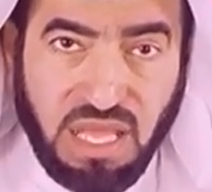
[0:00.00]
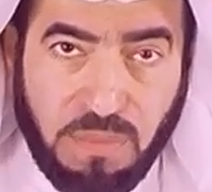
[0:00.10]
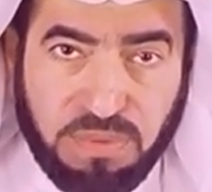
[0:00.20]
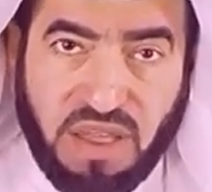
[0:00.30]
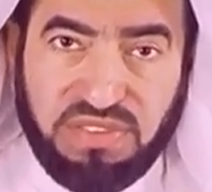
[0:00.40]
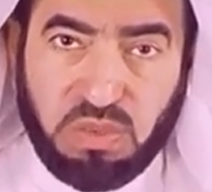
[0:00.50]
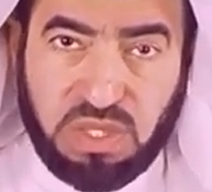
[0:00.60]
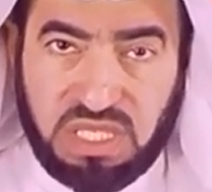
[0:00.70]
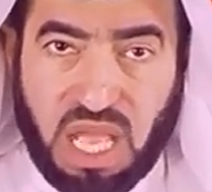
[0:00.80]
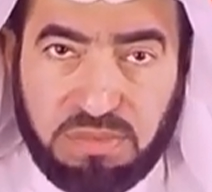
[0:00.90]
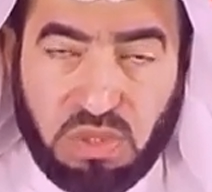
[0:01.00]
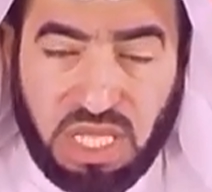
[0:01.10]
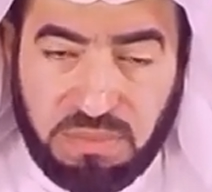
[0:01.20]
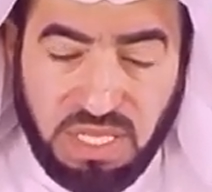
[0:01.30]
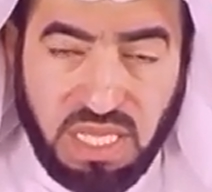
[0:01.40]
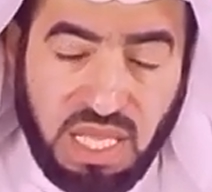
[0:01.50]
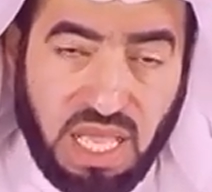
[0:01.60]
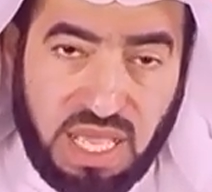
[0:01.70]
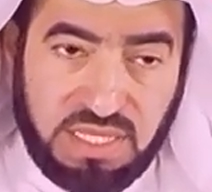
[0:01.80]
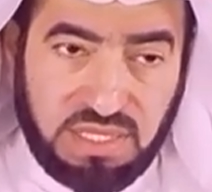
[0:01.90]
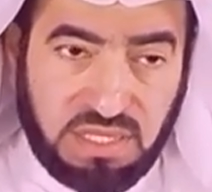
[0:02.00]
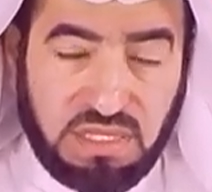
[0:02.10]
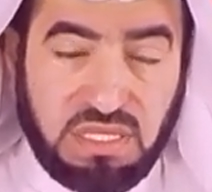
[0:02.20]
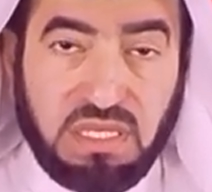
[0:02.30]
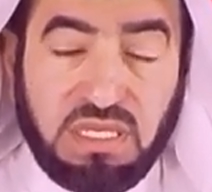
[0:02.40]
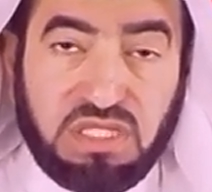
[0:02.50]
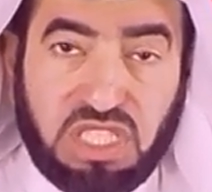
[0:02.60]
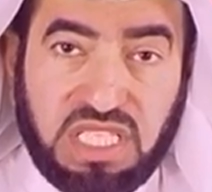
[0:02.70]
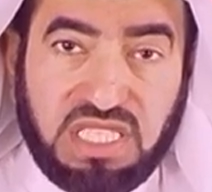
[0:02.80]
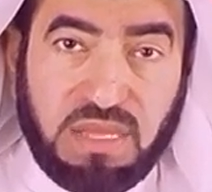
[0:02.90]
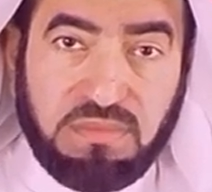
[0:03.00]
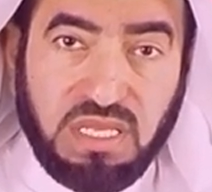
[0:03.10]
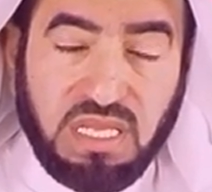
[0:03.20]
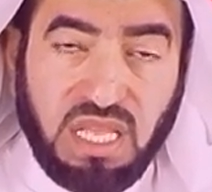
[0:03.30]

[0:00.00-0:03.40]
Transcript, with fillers: A prophet would come to them and teach them,